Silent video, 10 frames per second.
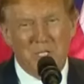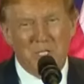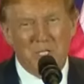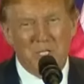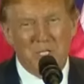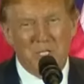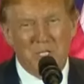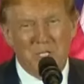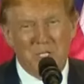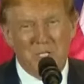
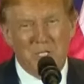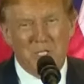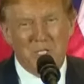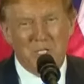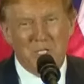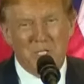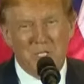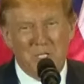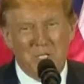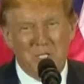
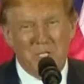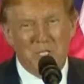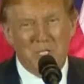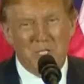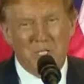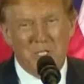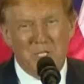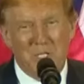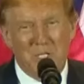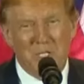
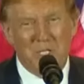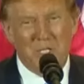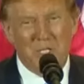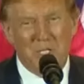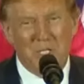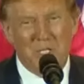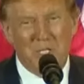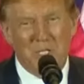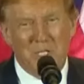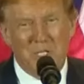
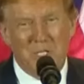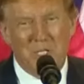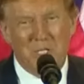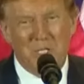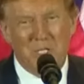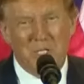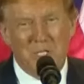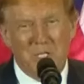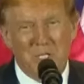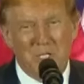
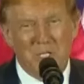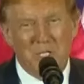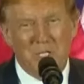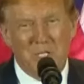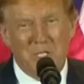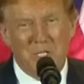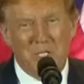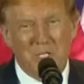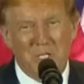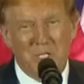
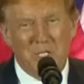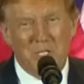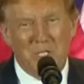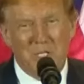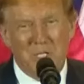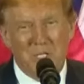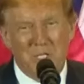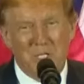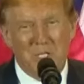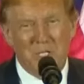
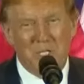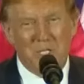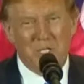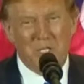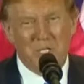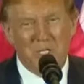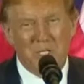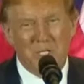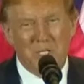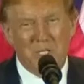This person isn't speaking.